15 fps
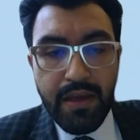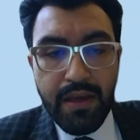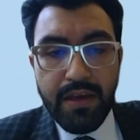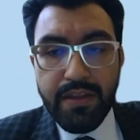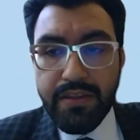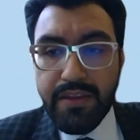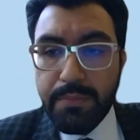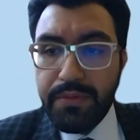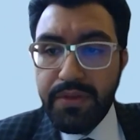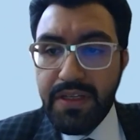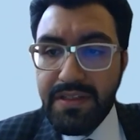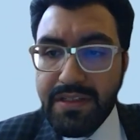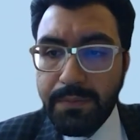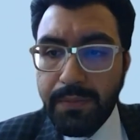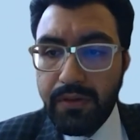The
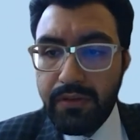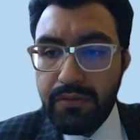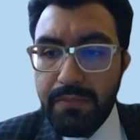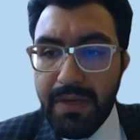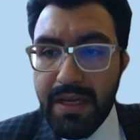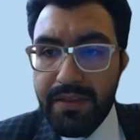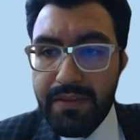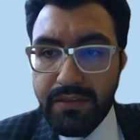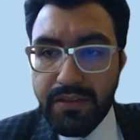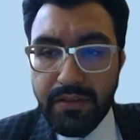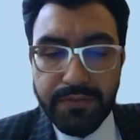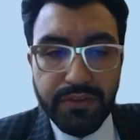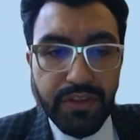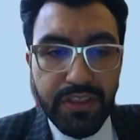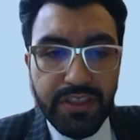principal method of
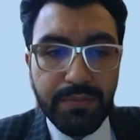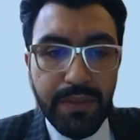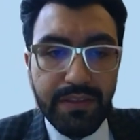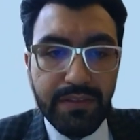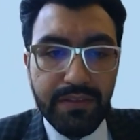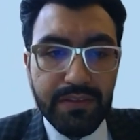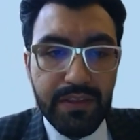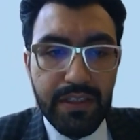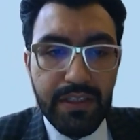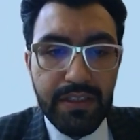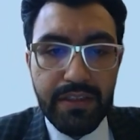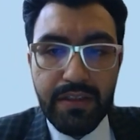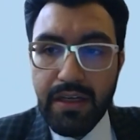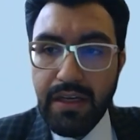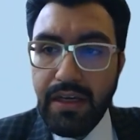treatment
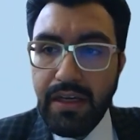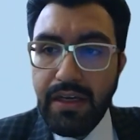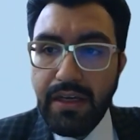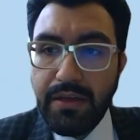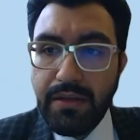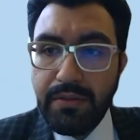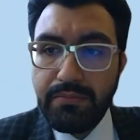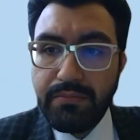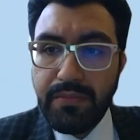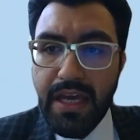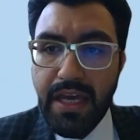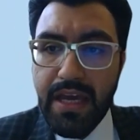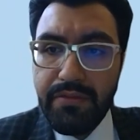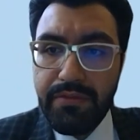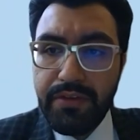in
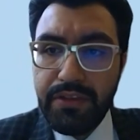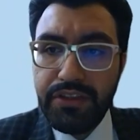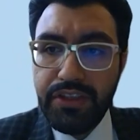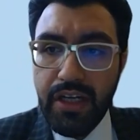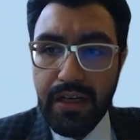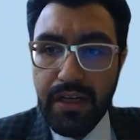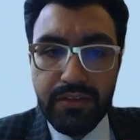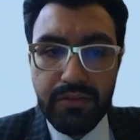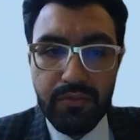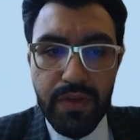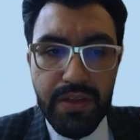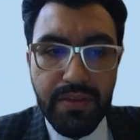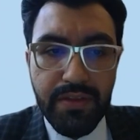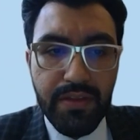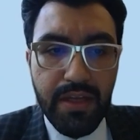every child
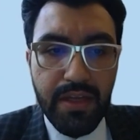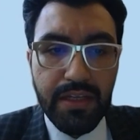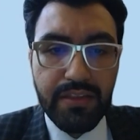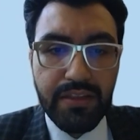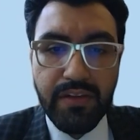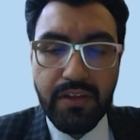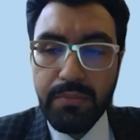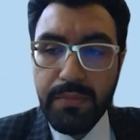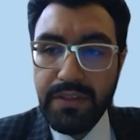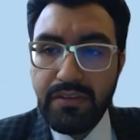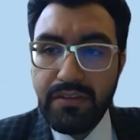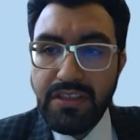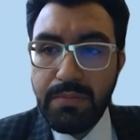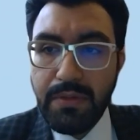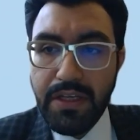with developmental
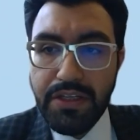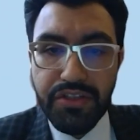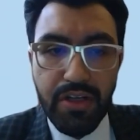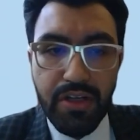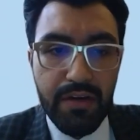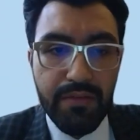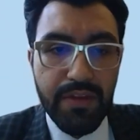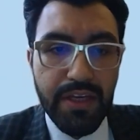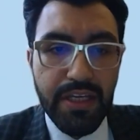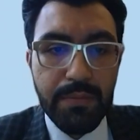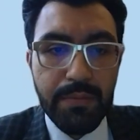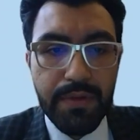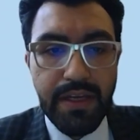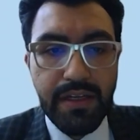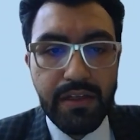dysplasia of the hip
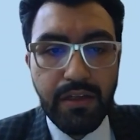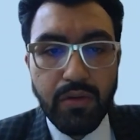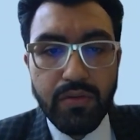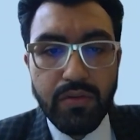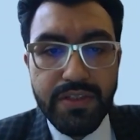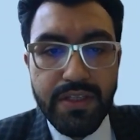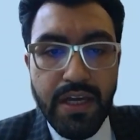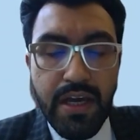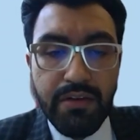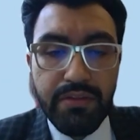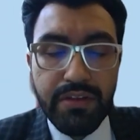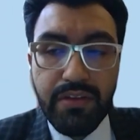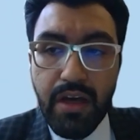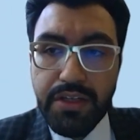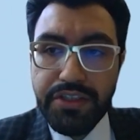includes
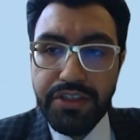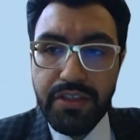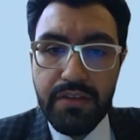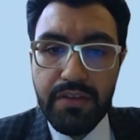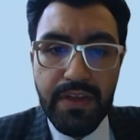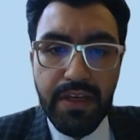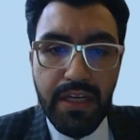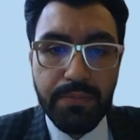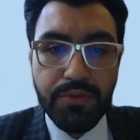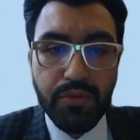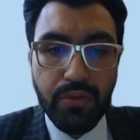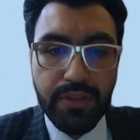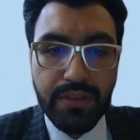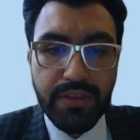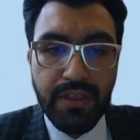reduction of the hip
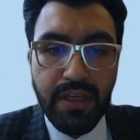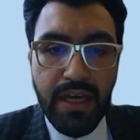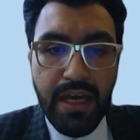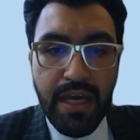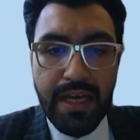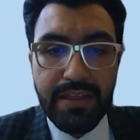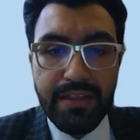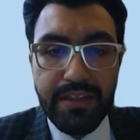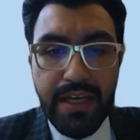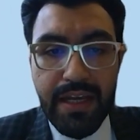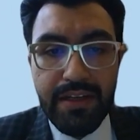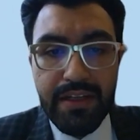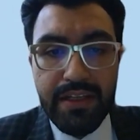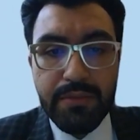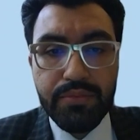joint and
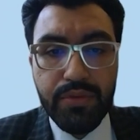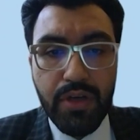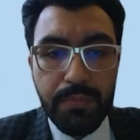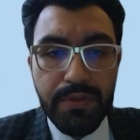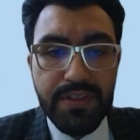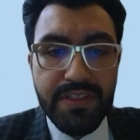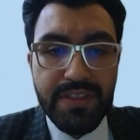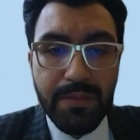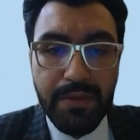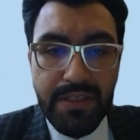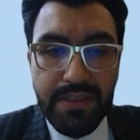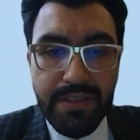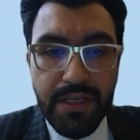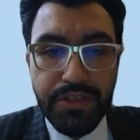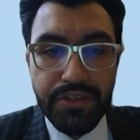gaining proper
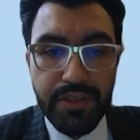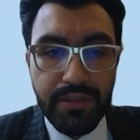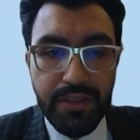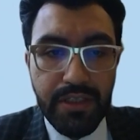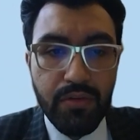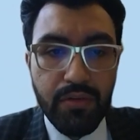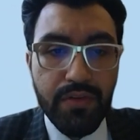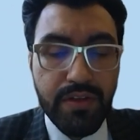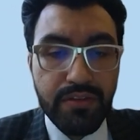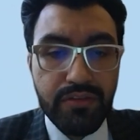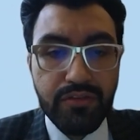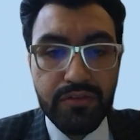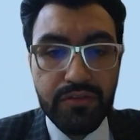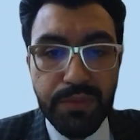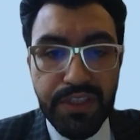stabilization in order to
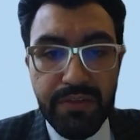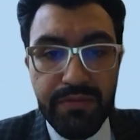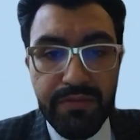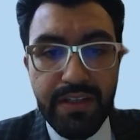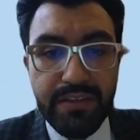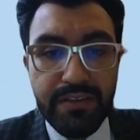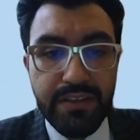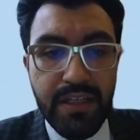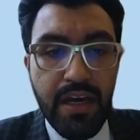prevent